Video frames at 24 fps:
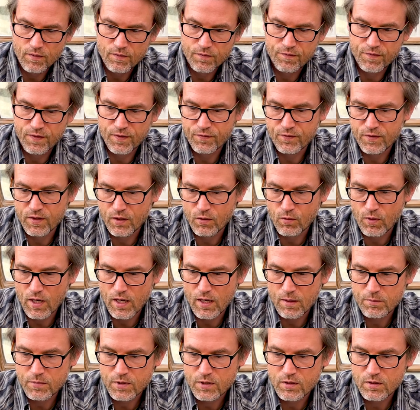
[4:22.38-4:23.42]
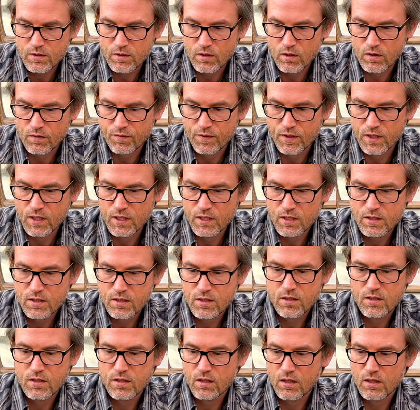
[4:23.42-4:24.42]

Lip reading: 50 grams of each